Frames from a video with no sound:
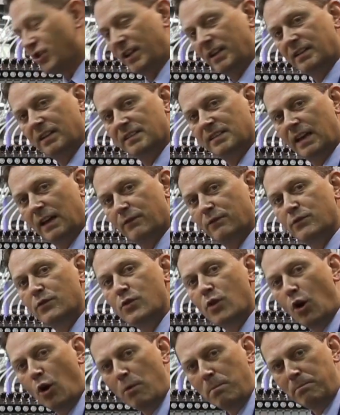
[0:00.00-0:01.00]
machine does have
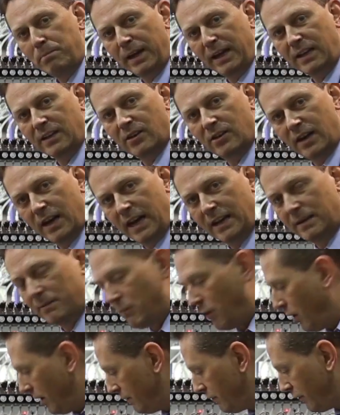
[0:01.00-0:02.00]
no picker
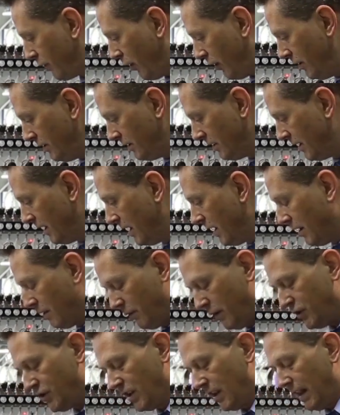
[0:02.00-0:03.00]
anymore in front,
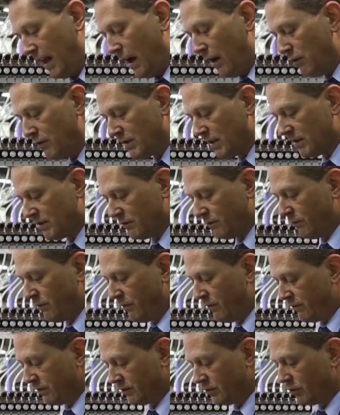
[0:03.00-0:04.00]
which allows us
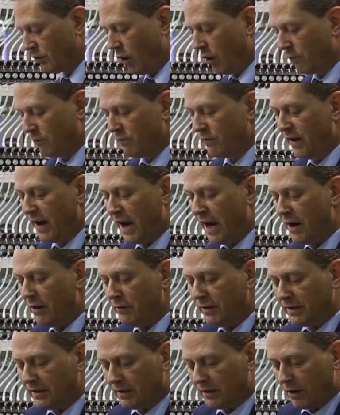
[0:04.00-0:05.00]
to go
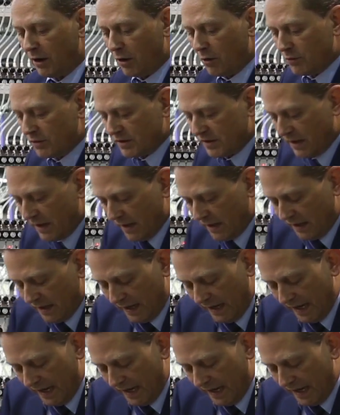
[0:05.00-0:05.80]
very close